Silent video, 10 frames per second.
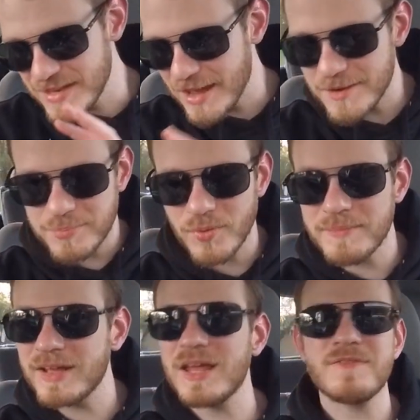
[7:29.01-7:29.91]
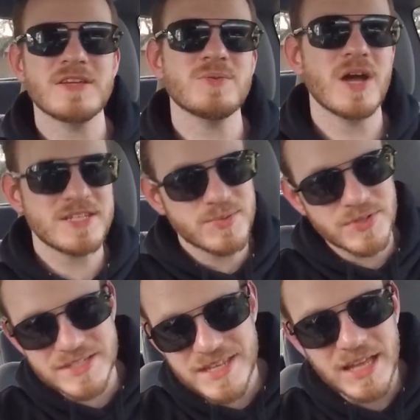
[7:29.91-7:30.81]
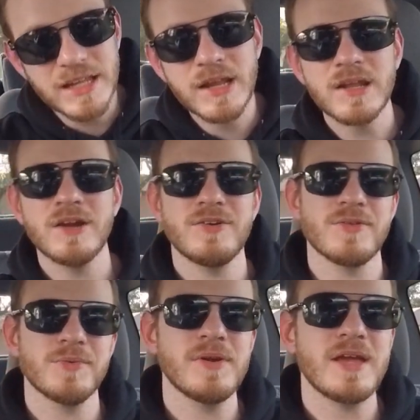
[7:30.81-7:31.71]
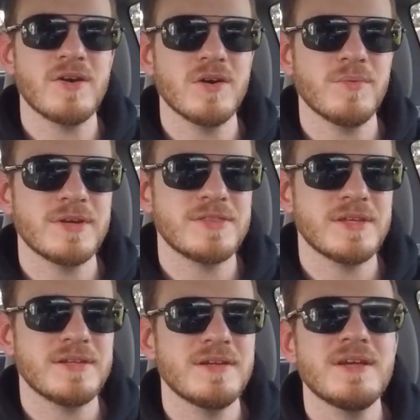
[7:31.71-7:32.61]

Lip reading: at a point in my life I still want to stay a little under the radar with it.